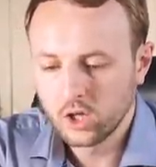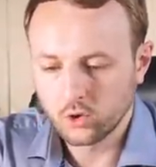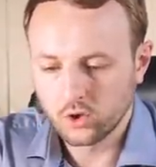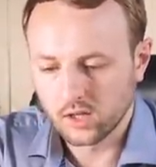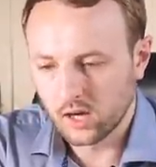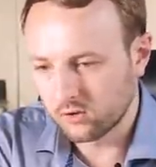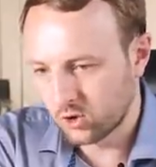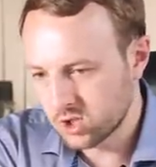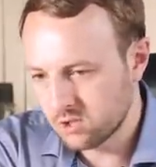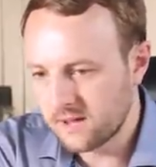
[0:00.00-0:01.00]
You can get
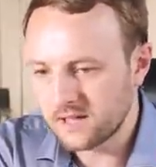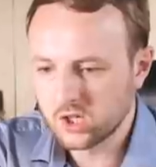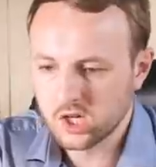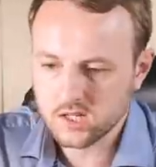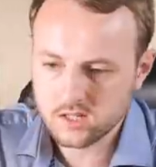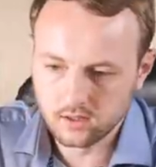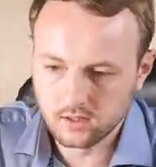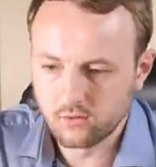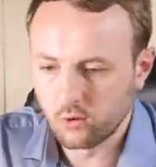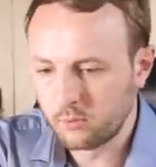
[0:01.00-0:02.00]
across to Manchester,
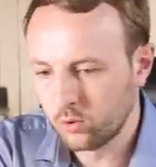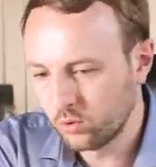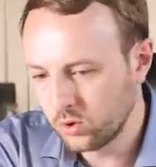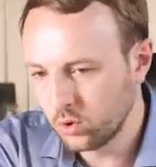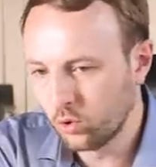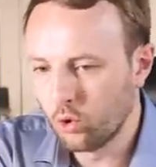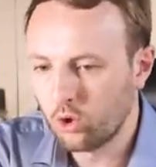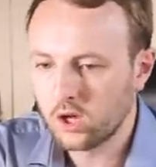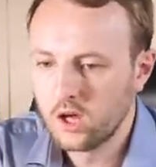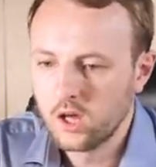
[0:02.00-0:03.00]
Liverpool,
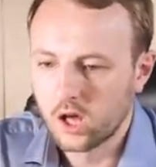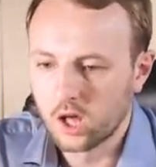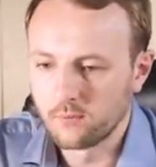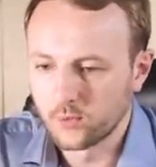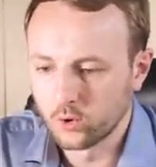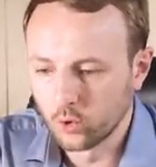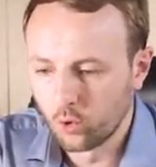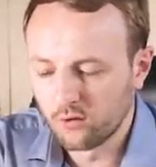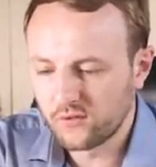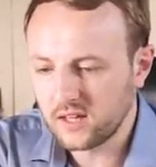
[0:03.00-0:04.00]
York, the
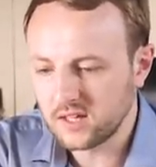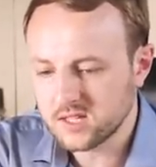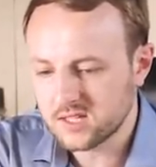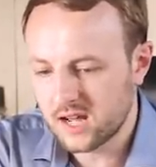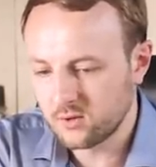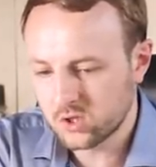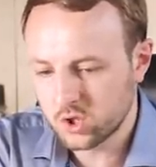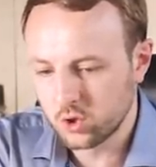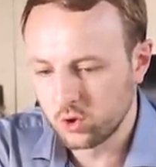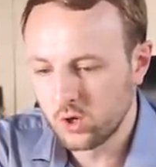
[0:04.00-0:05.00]
North East, down
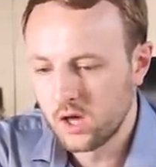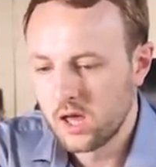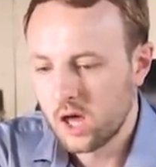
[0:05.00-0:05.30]
to